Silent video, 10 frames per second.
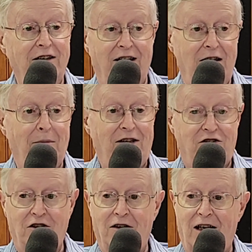Now he may
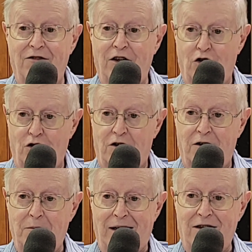still have an
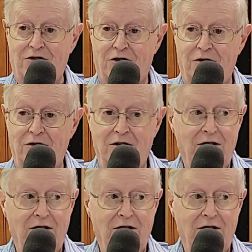earthly master,